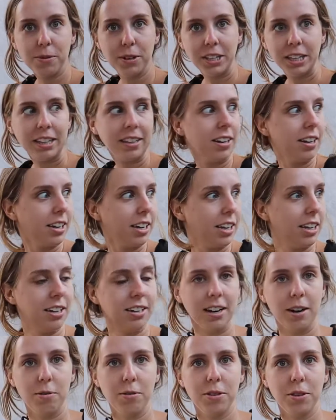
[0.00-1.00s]
really lucky
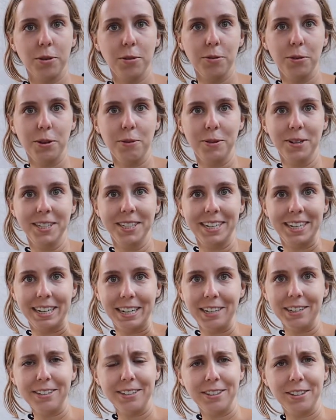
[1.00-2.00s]
and now we're the only ones in
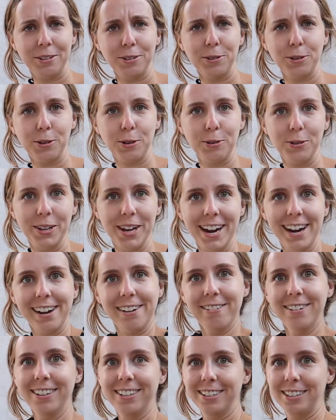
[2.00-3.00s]
here and there's no
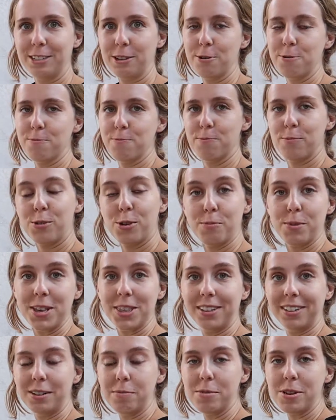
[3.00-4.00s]
line. So we're by
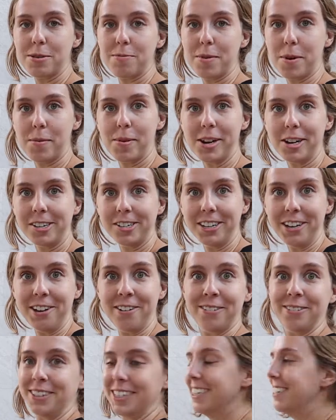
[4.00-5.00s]
the Liberty Bell by
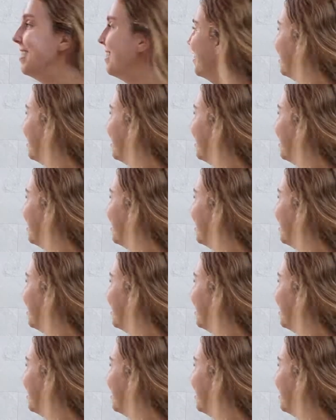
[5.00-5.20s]
ourselves.